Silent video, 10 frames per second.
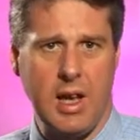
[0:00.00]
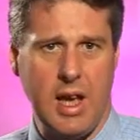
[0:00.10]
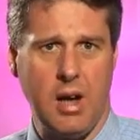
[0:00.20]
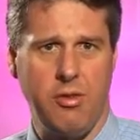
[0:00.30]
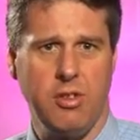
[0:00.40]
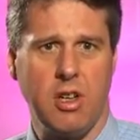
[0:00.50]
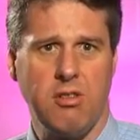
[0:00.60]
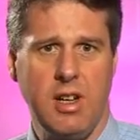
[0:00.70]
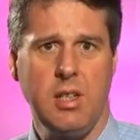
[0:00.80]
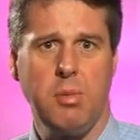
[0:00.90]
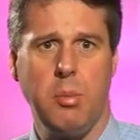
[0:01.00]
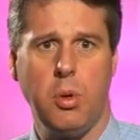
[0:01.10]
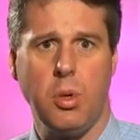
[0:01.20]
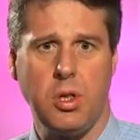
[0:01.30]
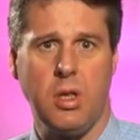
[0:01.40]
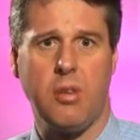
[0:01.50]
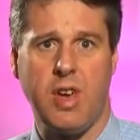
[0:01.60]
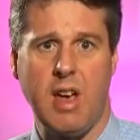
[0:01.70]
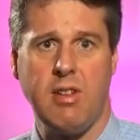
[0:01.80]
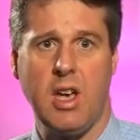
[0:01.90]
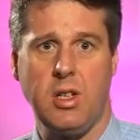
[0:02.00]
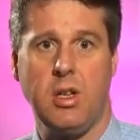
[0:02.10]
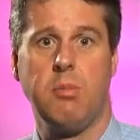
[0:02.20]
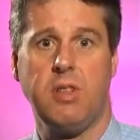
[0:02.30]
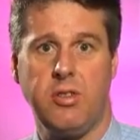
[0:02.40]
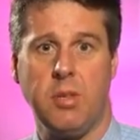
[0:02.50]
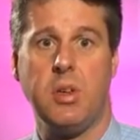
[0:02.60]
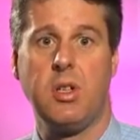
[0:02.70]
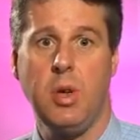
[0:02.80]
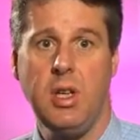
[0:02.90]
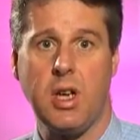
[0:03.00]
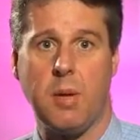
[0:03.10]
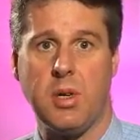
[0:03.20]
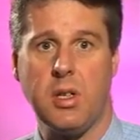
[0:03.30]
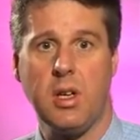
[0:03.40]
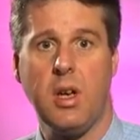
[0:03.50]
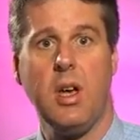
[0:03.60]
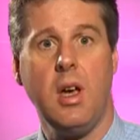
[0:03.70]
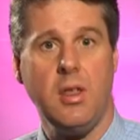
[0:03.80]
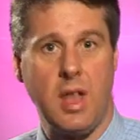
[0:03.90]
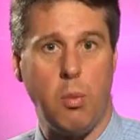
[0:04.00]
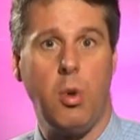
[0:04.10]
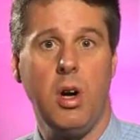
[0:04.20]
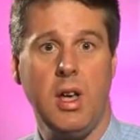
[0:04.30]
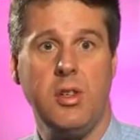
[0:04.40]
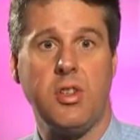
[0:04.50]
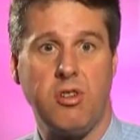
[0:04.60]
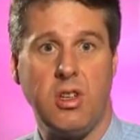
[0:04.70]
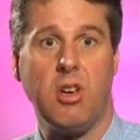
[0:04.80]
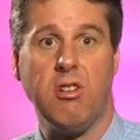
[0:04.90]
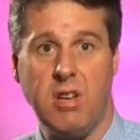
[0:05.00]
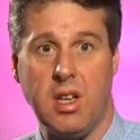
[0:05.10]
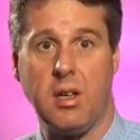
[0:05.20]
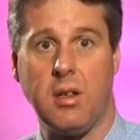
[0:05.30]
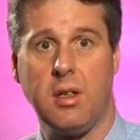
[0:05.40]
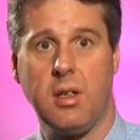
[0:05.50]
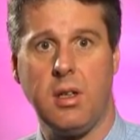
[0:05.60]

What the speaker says: account for a greater proportion of the variation in profit between companies than what industry you're in.